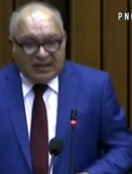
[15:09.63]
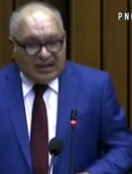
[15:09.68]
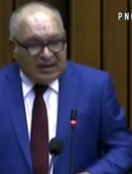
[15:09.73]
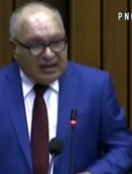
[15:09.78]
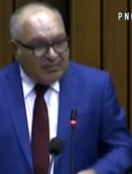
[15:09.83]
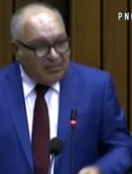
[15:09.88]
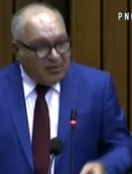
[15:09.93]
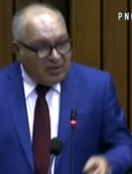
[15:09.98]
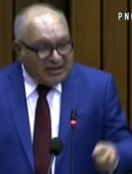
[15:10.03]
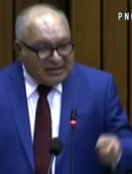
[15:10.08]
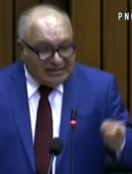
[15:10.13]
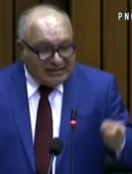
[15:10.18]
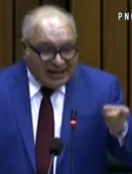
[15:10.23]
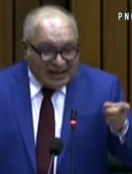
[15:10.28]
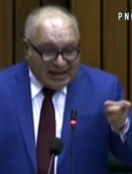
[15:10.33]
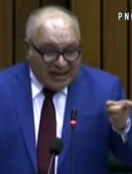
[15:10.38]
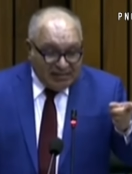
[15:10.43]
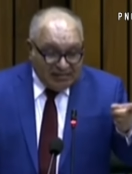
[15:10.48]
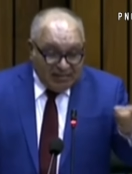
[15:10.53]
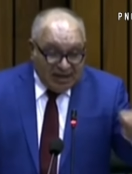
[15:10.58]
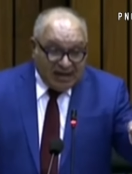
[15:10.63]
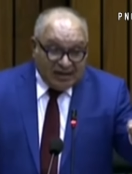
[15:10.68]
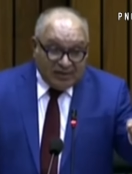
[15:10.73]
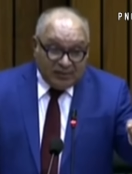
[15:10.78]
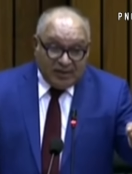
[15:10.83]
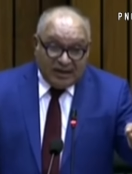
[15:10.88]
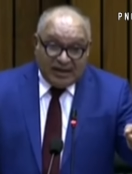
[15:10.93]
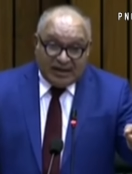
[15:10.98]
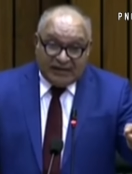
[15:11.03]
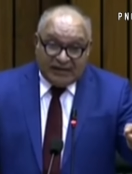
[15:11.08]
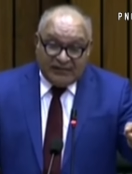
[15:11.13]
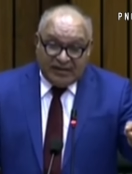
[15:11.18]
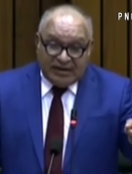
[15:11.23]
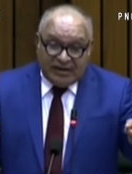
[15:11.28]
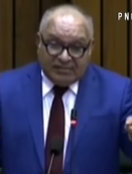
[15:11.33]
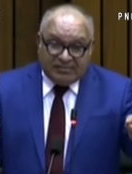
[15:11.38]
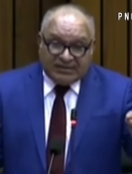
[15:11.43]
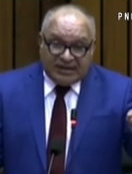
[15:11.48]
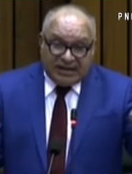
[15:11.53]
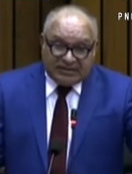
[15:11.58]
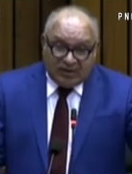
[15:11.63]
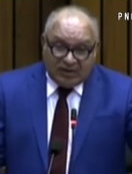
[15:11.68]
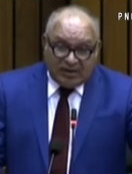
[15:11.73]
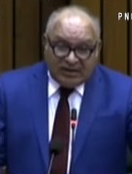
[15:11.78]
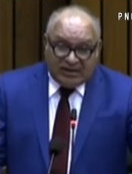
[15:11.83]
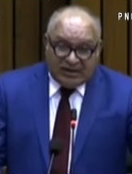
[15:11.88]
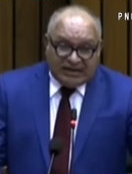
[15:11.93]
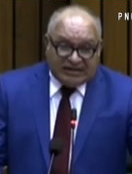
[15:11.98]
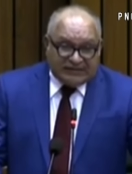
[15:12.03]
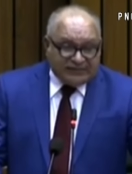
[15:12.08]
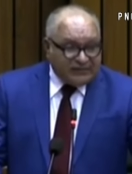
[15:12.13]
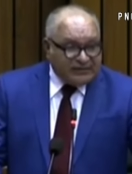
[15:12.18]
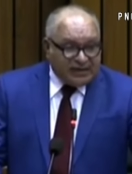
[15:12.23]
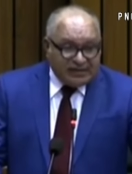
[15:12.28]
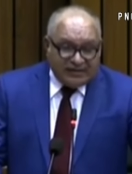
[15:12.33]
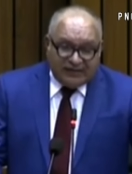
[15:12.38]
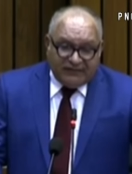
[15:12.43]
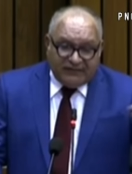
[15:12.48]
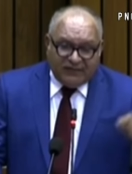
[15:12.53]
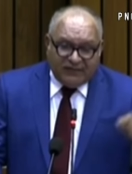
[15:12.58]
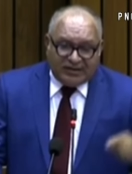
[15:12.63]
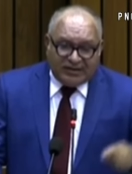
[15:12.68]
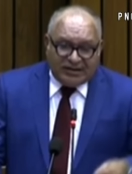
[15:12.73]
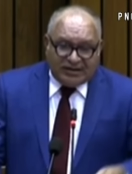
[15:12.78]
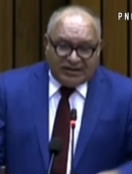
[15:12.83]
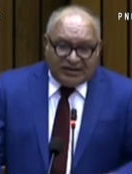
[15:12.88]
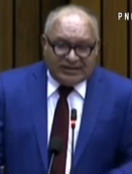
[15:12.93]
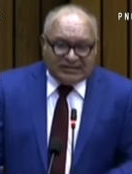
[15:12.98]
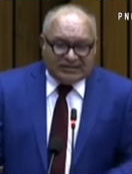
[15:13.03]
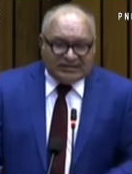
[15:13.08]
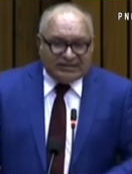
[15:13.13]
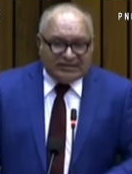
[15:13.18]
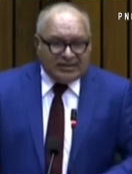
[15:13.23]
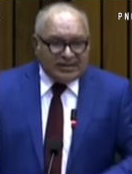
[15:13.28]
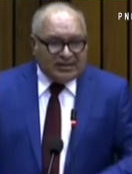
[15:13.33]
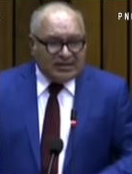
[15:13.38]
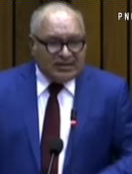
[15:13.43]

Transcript: And more desla kind man, we are giving them tax holidays for 30 or 40 years.